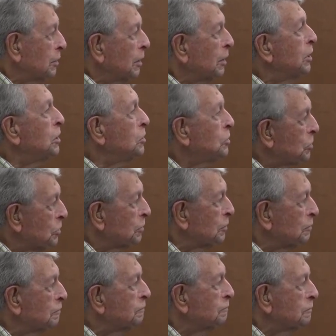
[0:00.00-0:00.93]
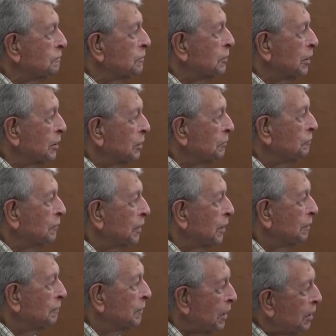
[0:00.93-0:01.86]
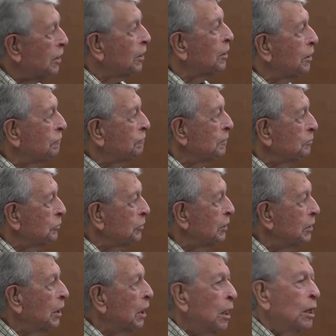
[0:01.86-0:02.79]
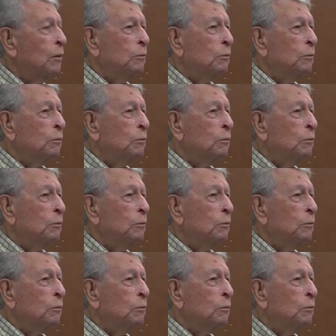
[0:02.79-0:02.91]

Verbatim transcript: east of 95, not RFP.